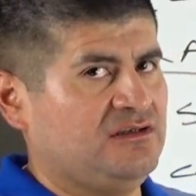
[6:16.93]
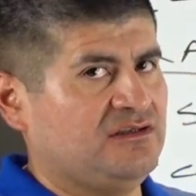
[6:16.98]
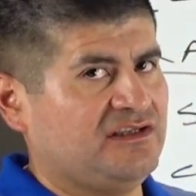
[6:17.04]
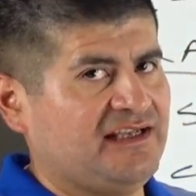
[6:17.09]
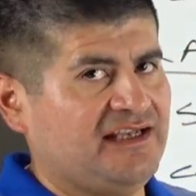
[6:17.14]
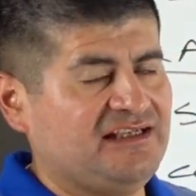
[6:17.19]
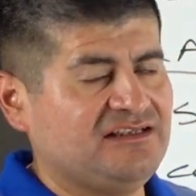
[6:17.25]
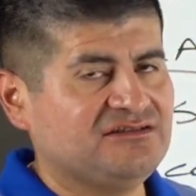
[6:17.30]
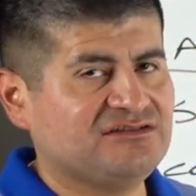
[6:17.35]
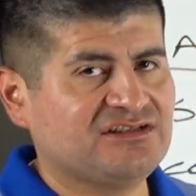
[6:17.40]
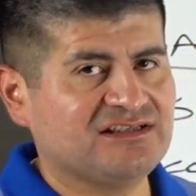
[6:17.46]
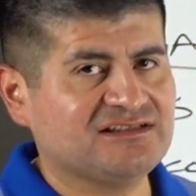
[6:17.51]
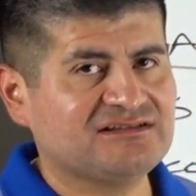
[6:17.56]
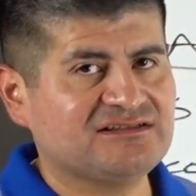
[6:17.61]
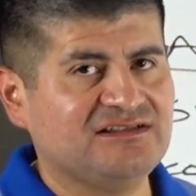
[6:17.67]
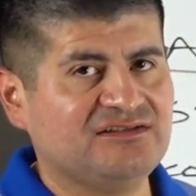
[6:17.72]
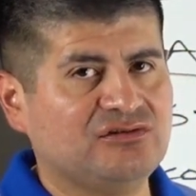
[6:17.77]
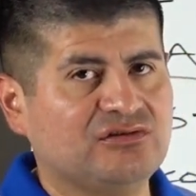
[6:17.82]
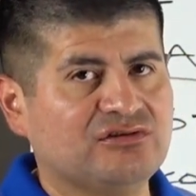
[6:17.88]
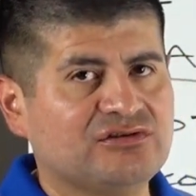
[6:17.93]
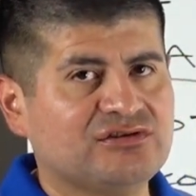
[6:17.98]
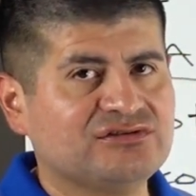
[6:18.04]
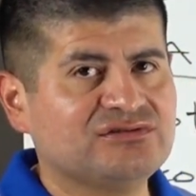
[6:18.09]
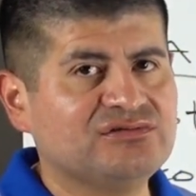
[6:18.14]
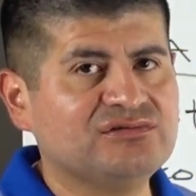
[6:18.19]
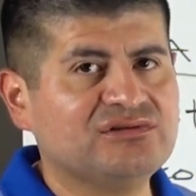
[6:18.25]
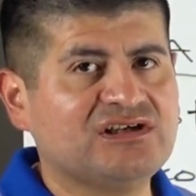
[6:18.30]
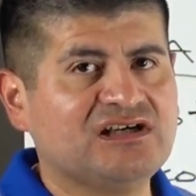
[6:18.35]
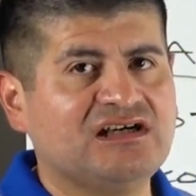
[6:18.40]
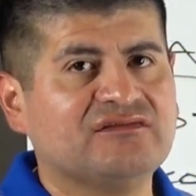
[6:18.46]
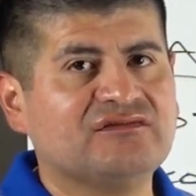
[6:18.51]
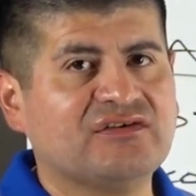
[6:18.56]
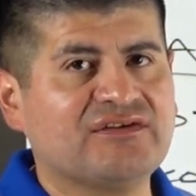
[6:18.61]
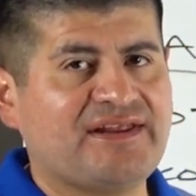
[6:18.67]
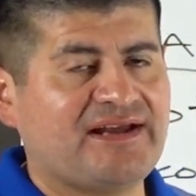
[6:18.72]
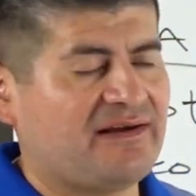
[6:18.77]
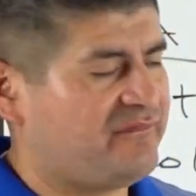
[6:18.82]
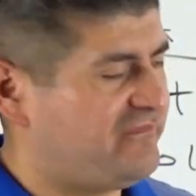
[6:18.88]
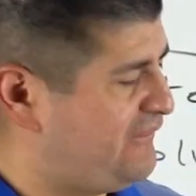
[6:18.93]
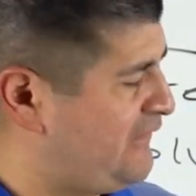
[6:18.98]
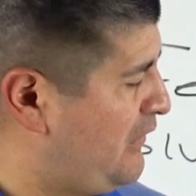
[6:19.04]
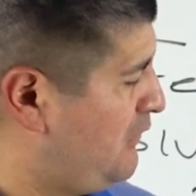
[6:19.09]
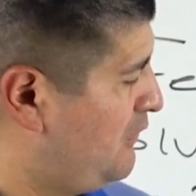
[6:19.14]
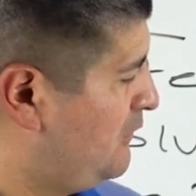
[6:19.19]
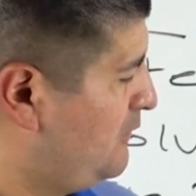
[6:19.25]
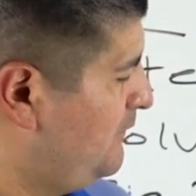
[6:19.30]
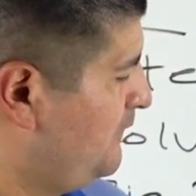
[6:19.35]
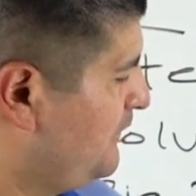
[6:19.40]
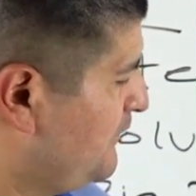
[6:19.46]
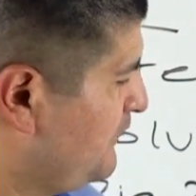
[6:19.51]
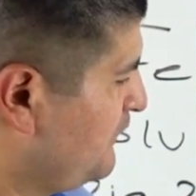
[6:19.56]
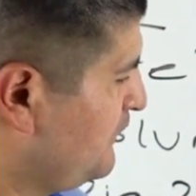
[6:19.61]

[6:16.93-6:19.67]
okay, just in order to cover that foam.